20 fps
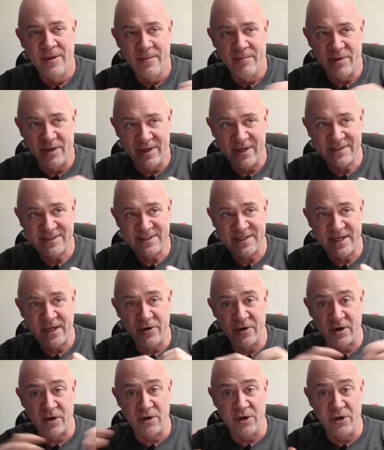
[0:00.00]
But let's say
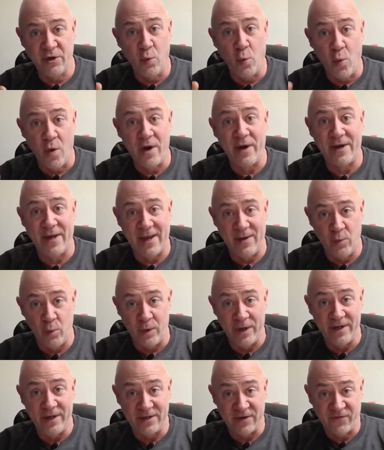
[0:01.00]
you you want a
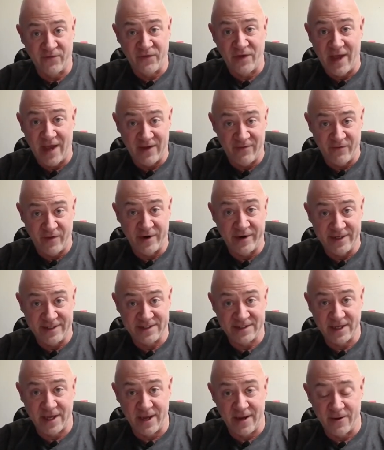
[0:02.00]
wing to fly very
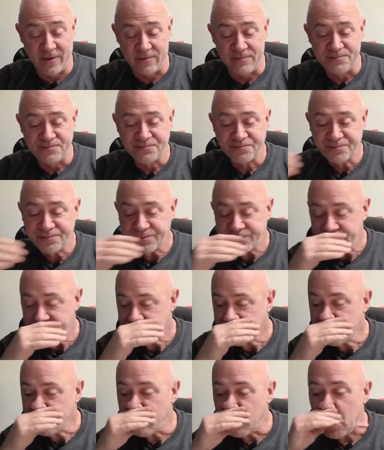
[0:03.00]
scale.
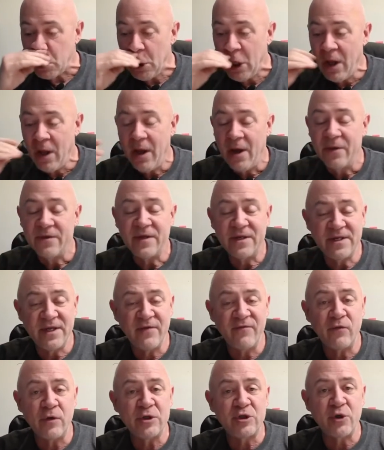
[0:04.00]
The
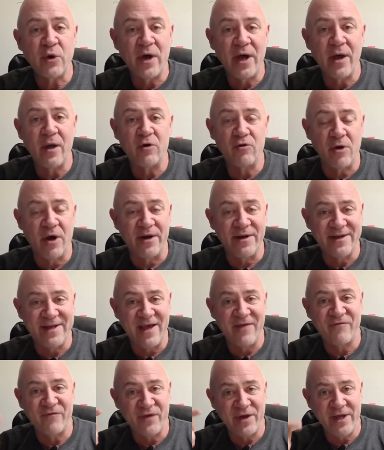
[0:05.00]
differential aileron
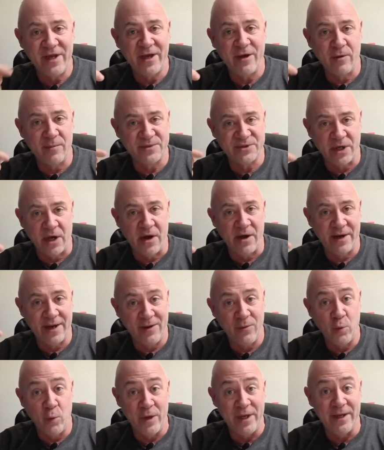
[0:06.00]
definitely helps on a
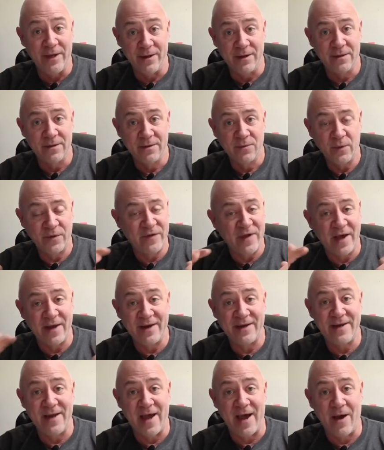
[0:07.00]
wing, without a
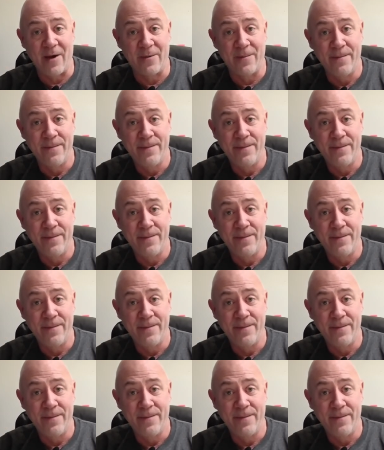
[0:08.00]
doubt.